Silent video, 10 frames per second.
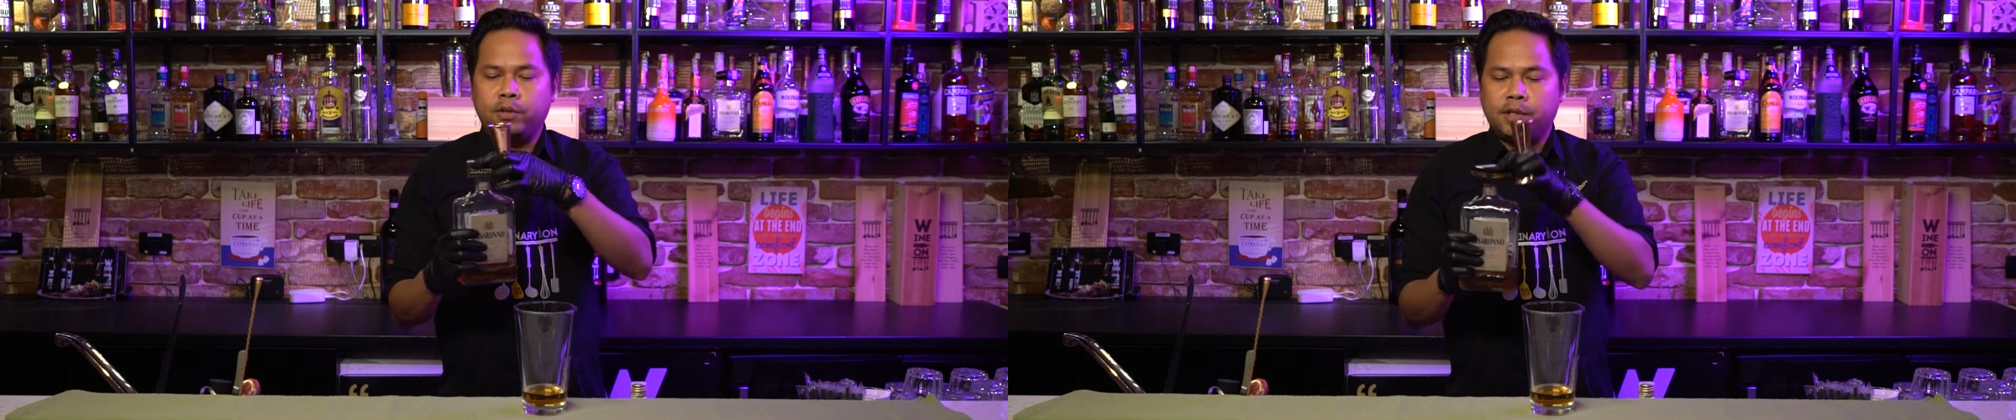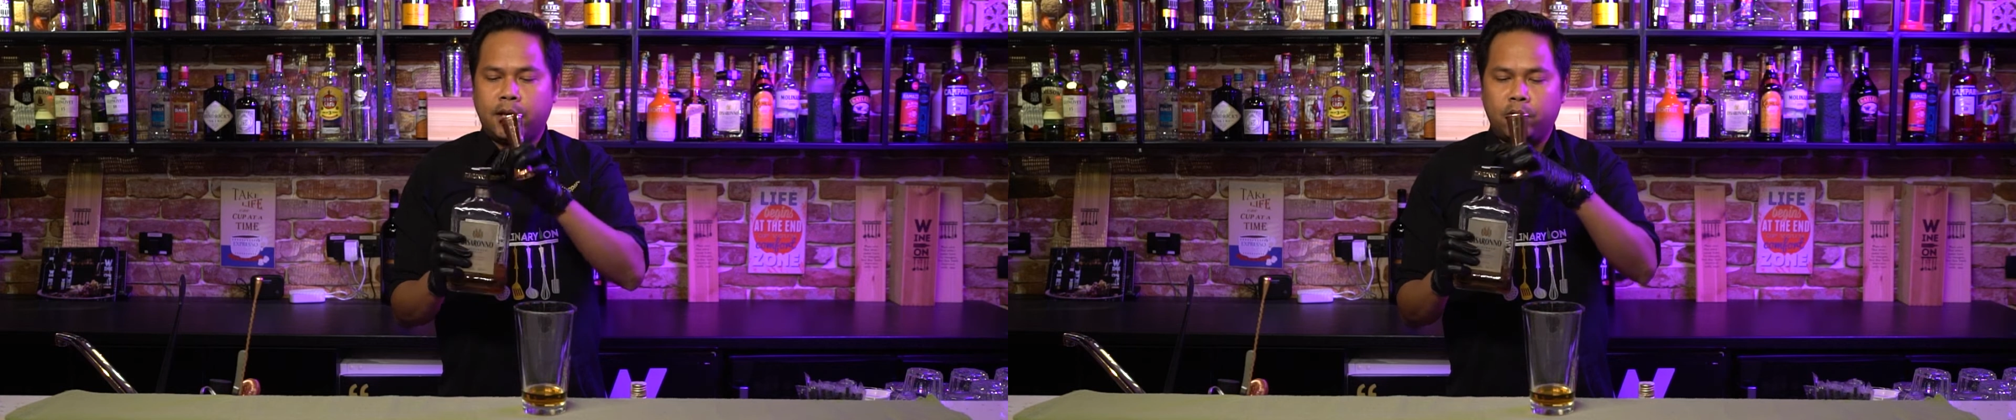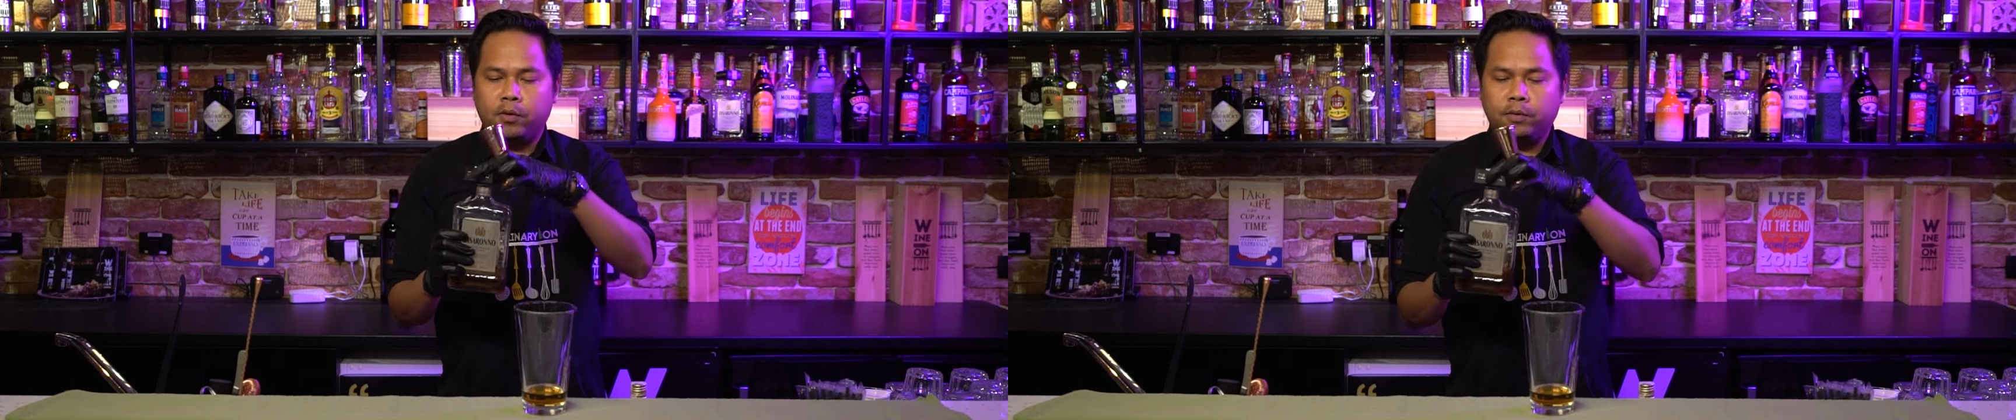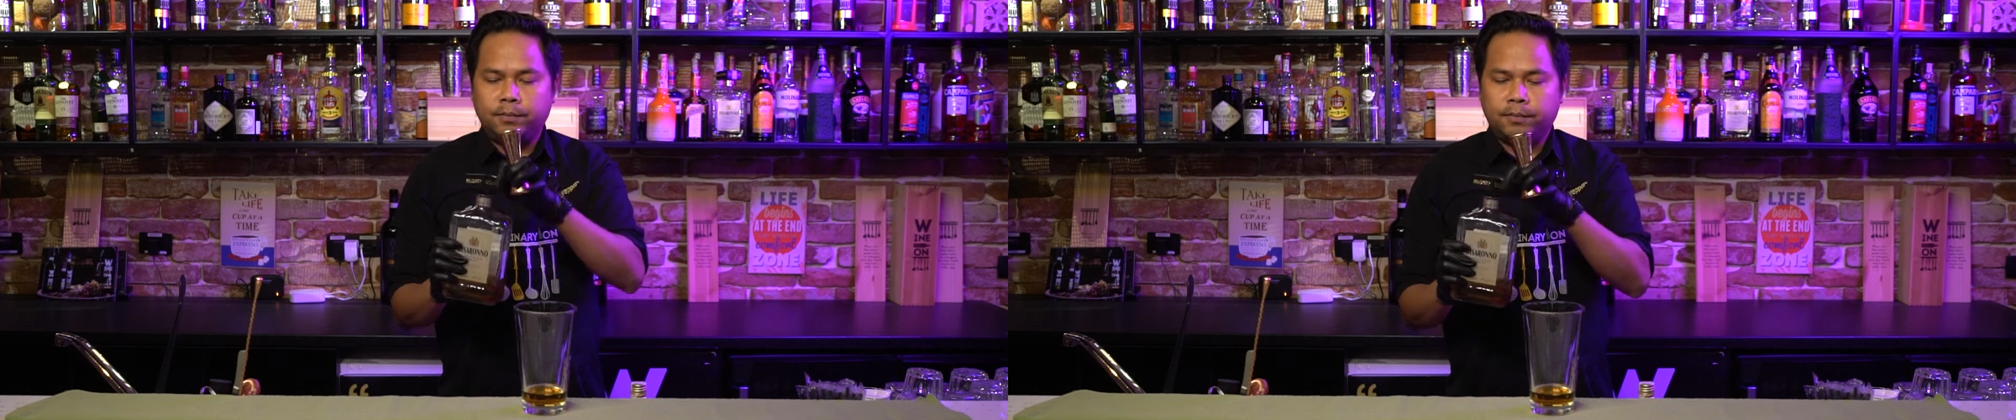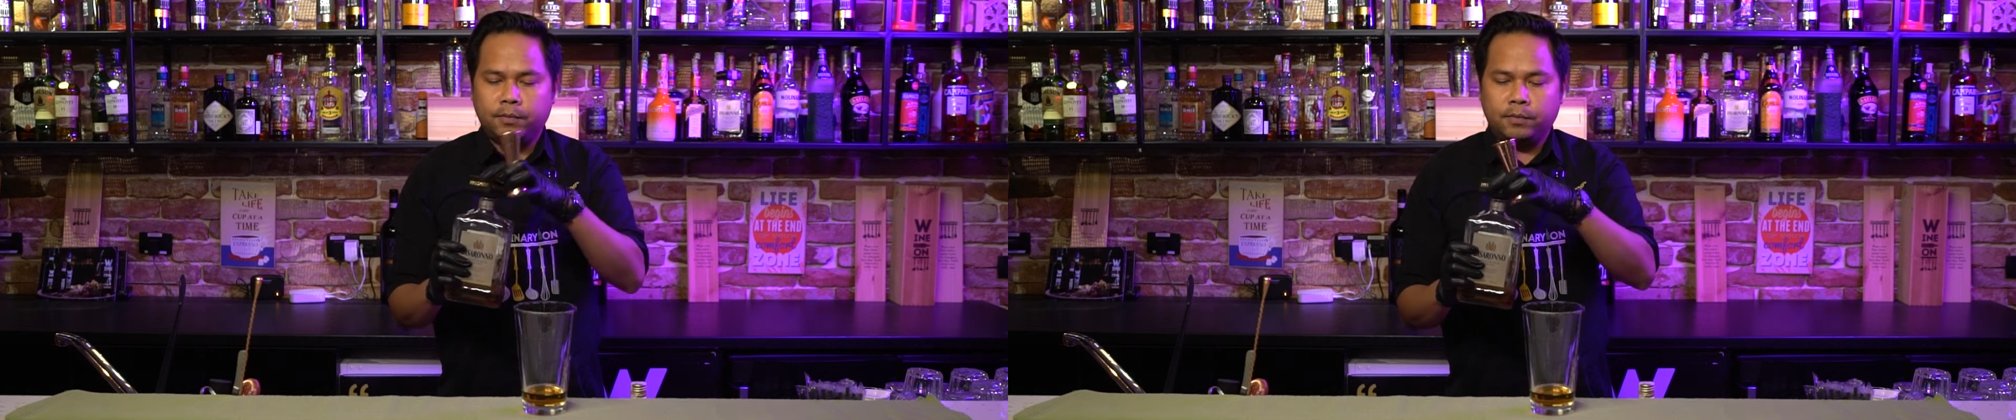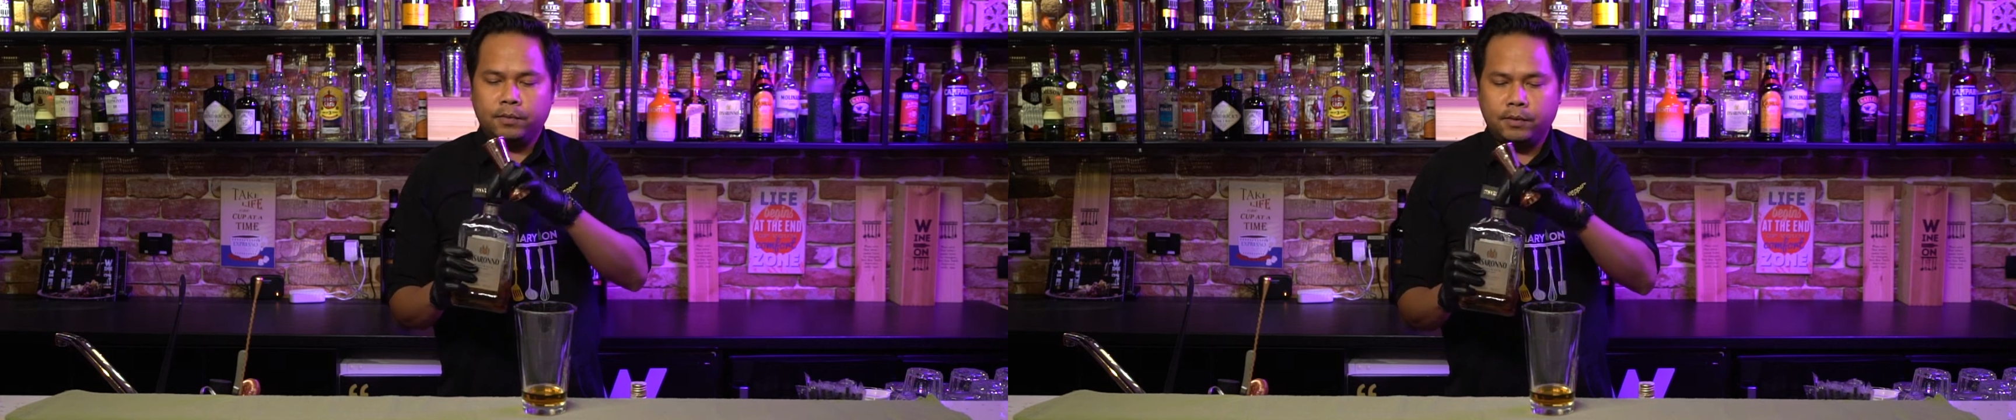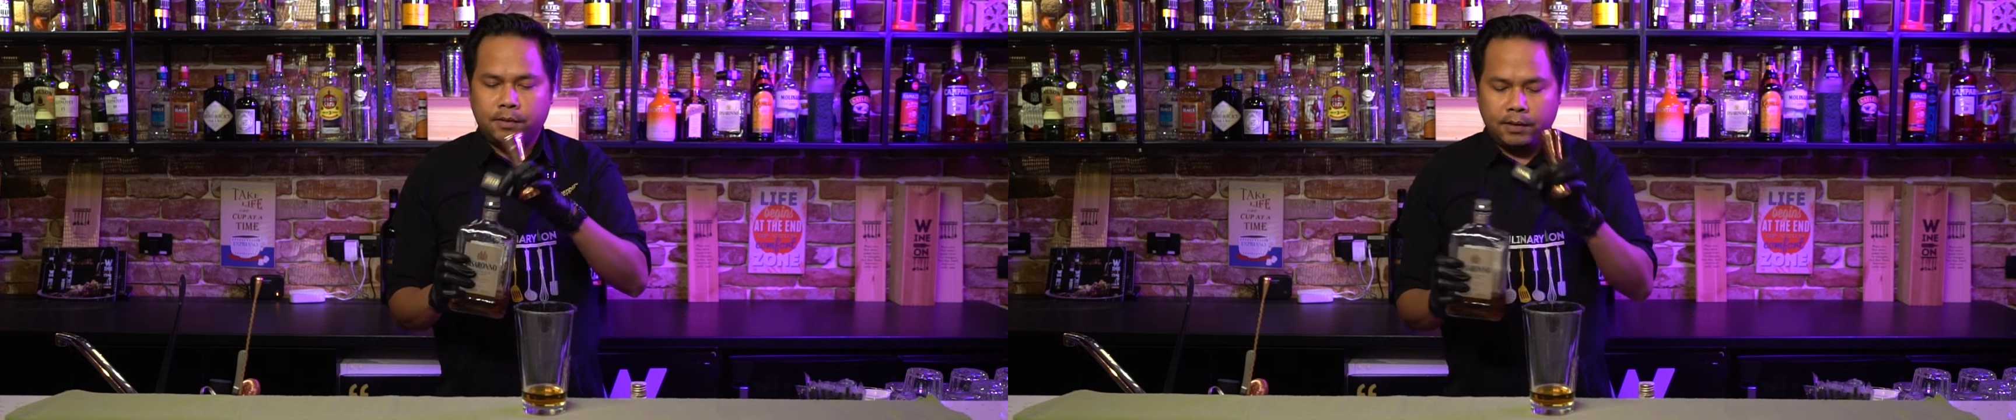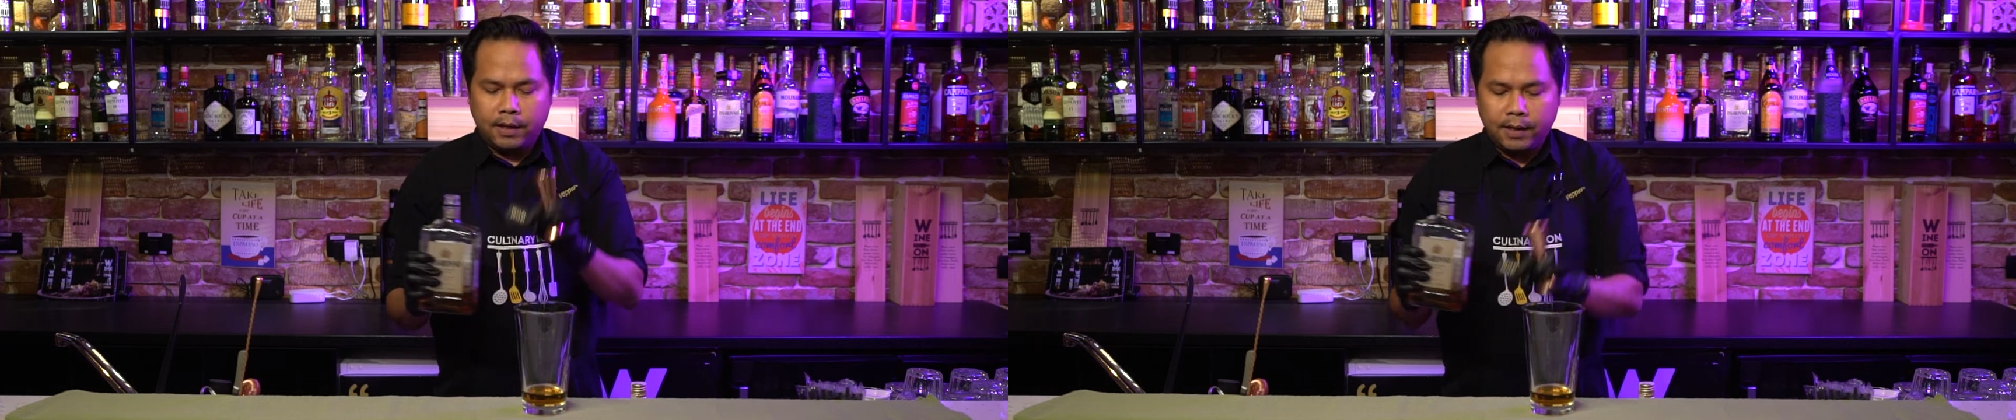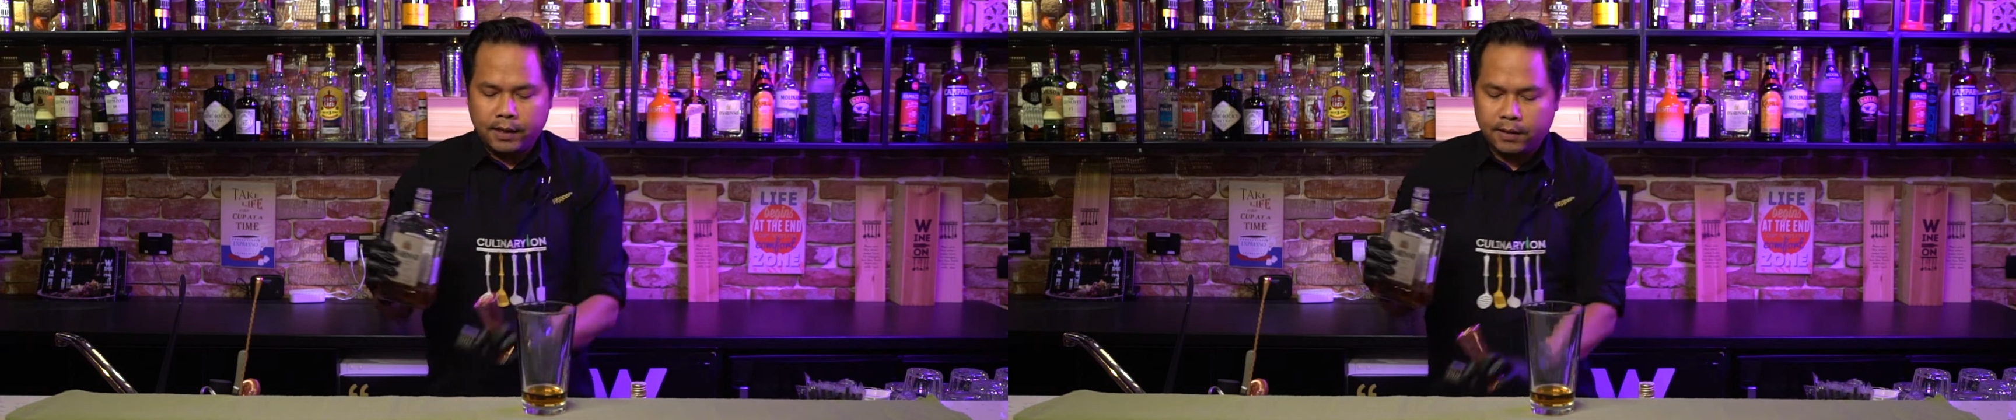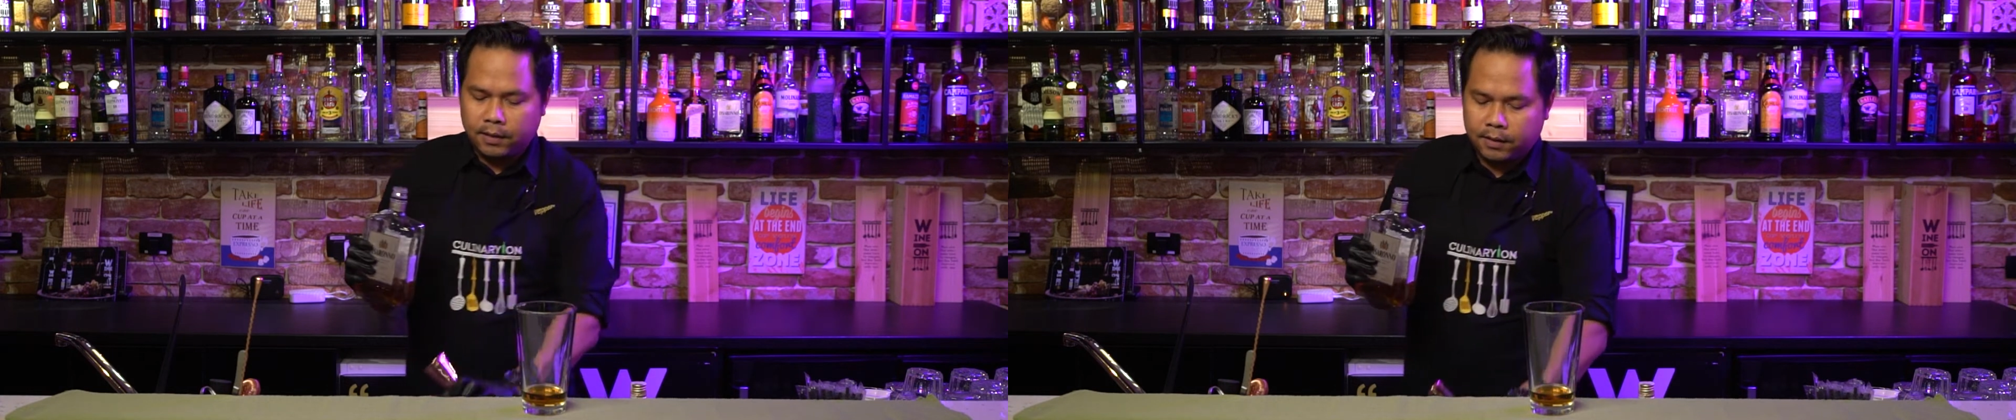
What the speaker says: di Sarono, the liquor,